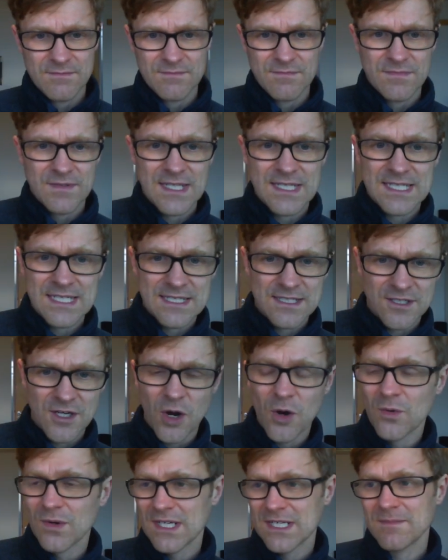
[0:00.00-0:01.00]
This is
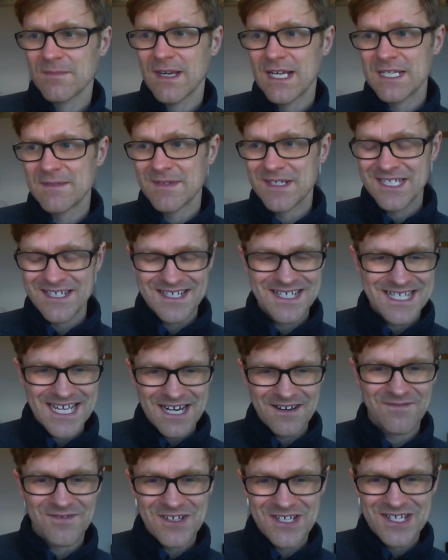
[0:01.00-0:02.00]
goal displacement. So instead
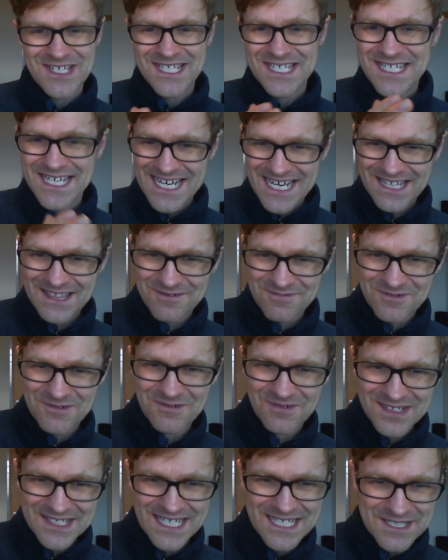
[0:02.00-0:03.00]
of seeing the
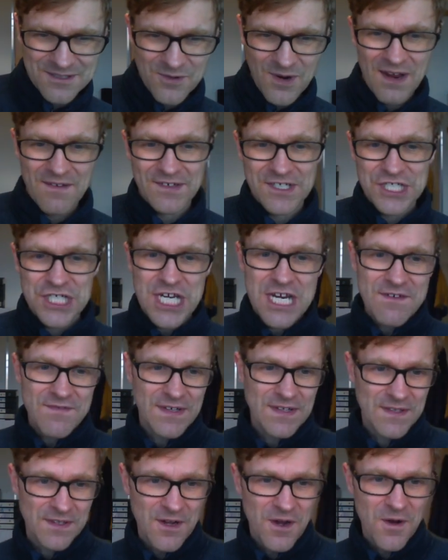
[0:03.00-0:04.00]
rules as a way of
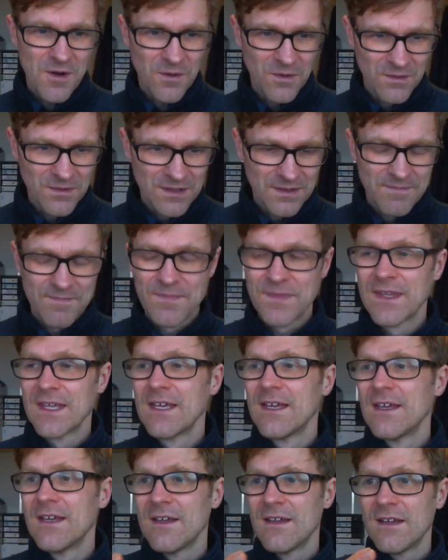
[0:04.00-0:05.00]
achieving the goal
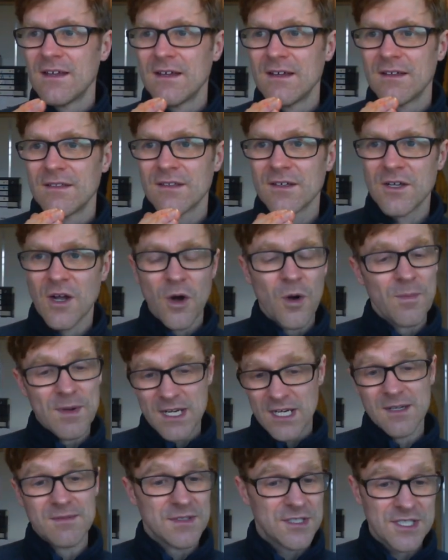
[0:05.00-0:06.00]

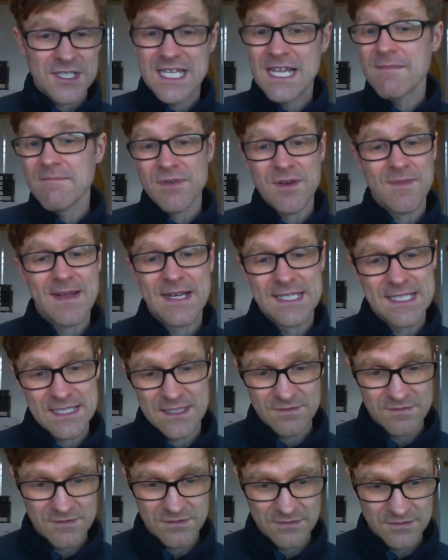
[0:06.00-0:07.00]
becomes just implementing
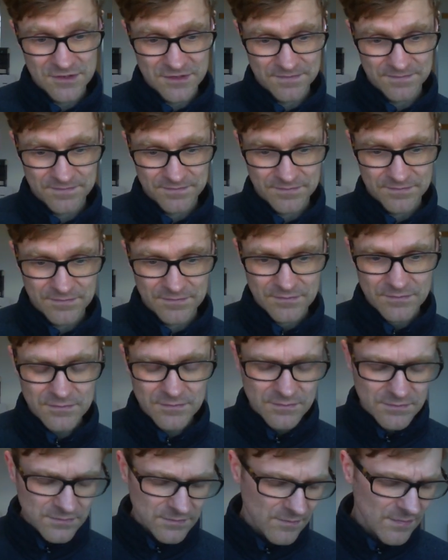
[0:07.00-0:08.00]
the rules.
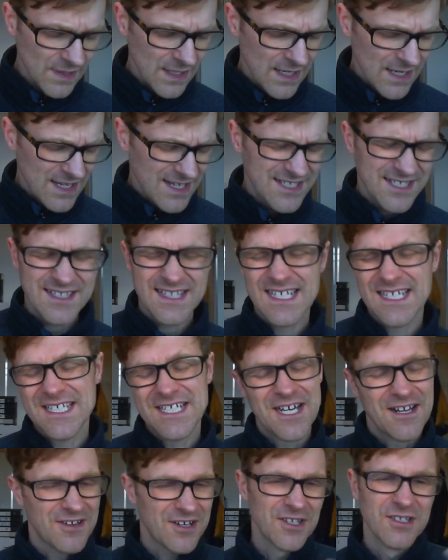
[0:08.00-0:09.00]
So this,
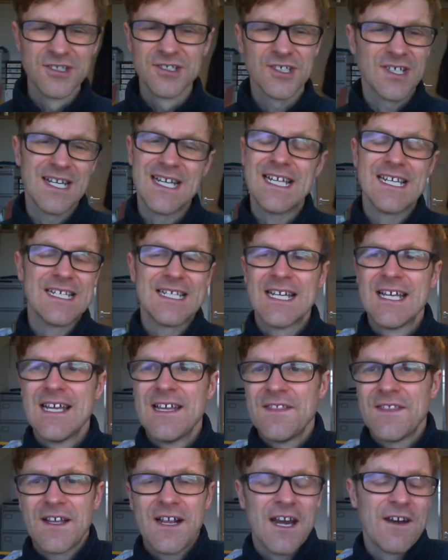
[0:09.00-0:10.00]
culturally is
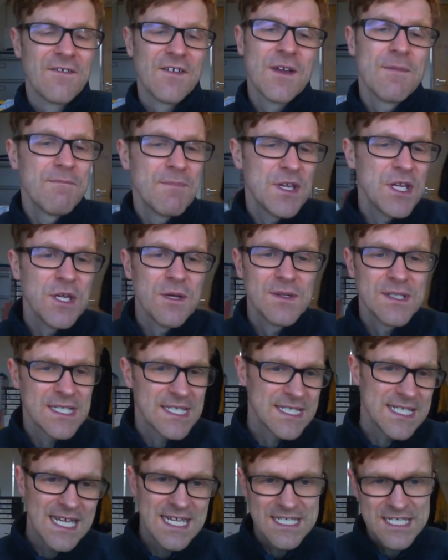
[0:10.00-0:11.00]
the kind of computer
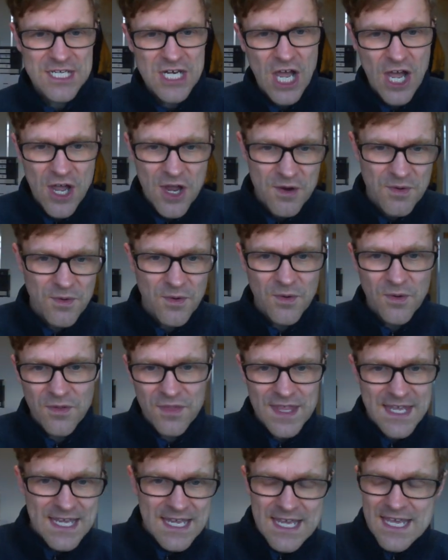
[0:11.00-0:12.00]
says no, or
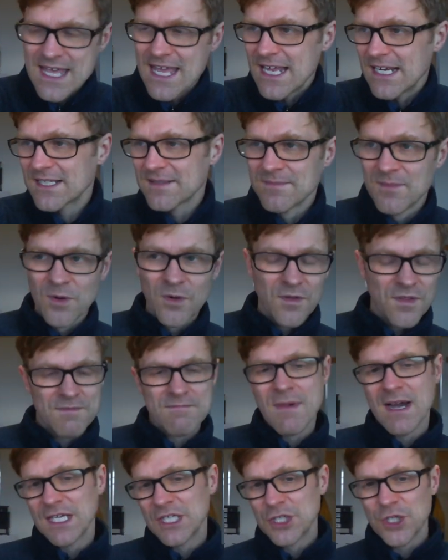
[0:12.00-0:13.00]
the it's more than
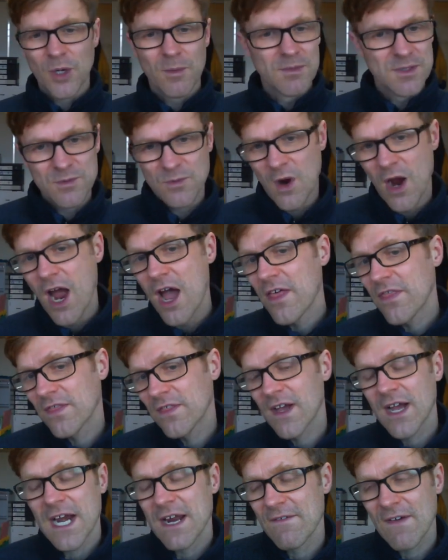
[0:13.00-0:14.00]
my job's
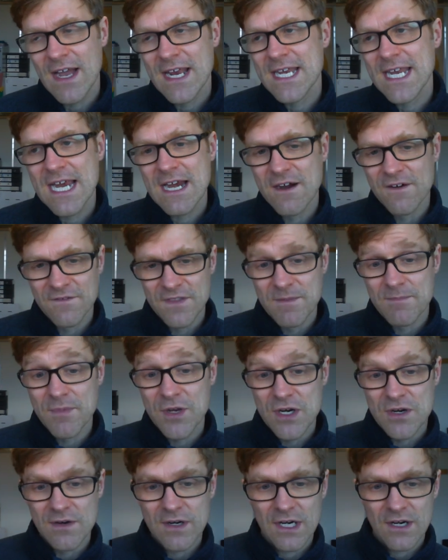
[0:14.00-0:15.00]
worth kind of idea of the
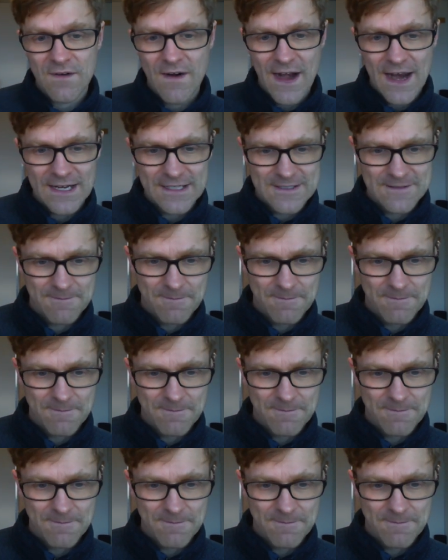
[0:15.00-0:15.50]
bureaucrat.